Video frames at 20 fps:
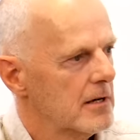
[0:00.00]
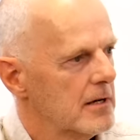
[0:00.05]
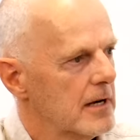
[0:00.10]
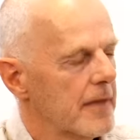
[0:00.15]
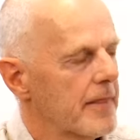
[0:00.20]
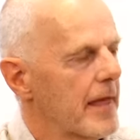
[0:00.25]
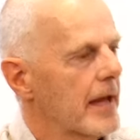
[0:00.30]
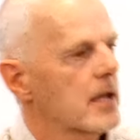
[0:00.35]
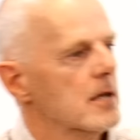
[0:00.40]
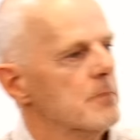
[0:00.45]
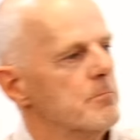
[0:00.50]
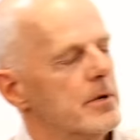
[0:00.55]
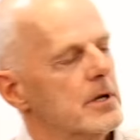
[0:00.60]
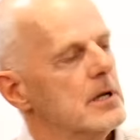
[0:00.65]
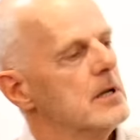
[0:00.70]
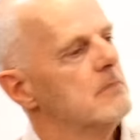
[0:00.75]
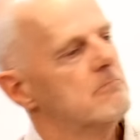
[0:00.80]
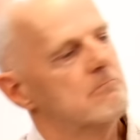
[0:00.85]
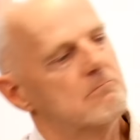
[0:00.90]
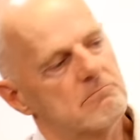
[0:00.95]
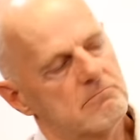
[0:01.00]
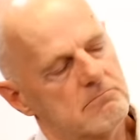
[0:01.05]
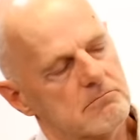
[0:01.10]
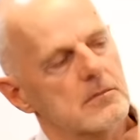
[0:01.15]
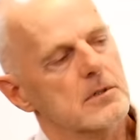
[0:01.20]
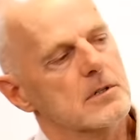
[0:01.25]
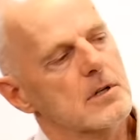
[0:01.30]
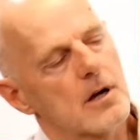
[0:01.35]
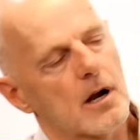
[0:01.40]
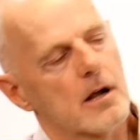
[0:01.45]
Now that can be,
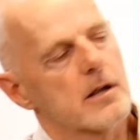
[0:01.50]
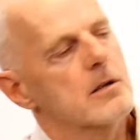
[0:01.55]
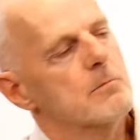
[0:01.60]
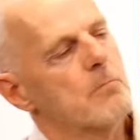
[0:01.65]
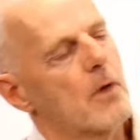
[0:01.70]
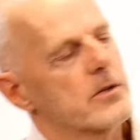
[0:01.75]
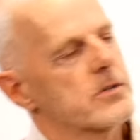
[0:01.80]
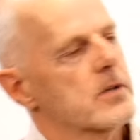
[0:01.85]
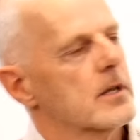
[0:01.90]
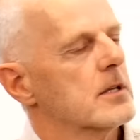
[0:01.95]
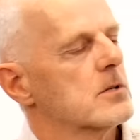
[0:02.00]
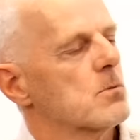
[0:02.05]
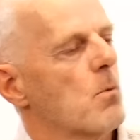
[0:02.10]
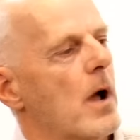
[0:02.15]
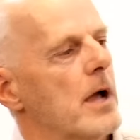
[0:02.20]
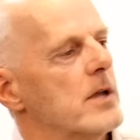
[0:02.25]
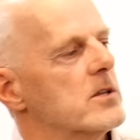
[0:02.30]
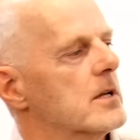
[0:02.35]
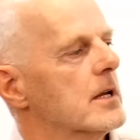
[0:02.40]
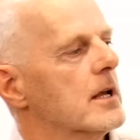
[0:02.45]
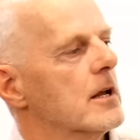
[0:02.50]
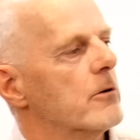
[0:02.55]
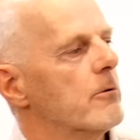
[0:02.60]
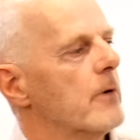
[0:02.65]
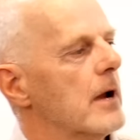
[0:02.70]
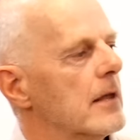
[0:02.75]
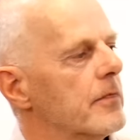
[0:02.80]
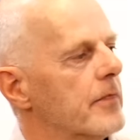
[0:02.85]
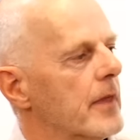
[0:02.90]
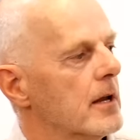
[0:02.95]
you know, you might say there's ways to get
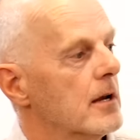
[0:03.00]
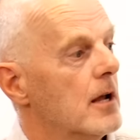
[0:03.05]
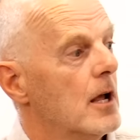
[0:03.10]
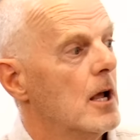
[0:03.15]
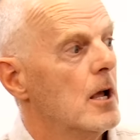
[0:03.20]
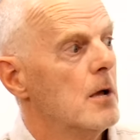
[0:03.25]
around that.